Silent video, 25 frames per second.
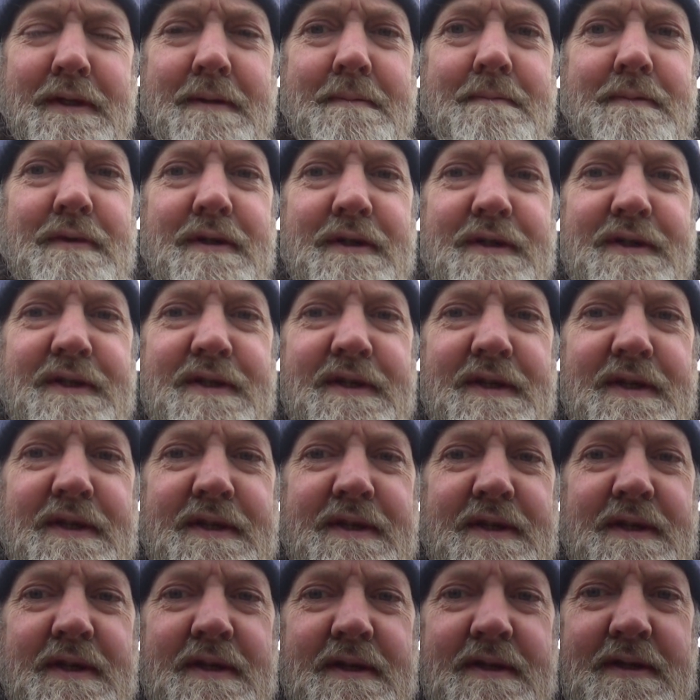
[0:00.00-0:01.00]
much
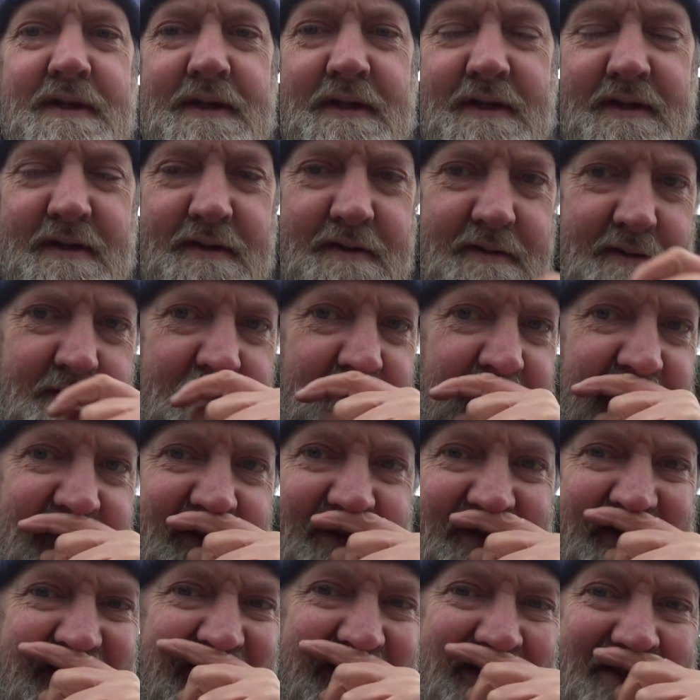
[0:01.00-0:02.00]
easier to grow
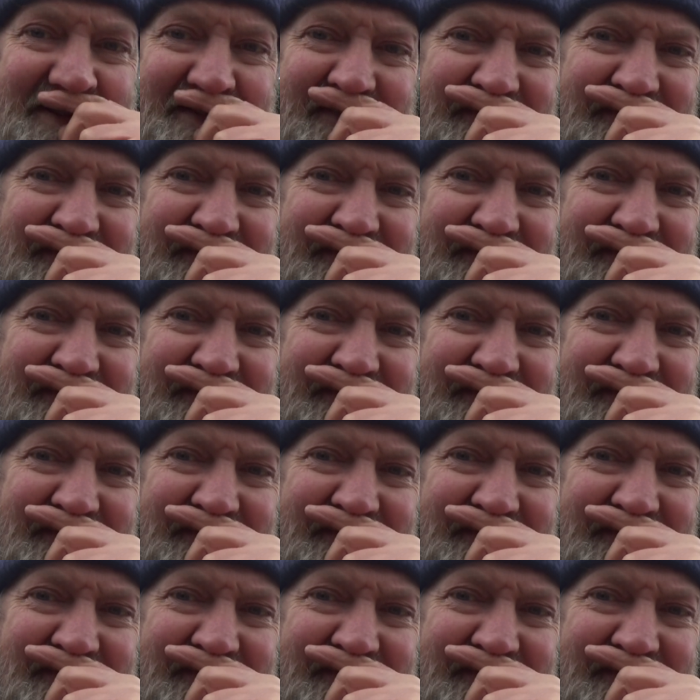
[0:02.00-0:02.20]
quickly.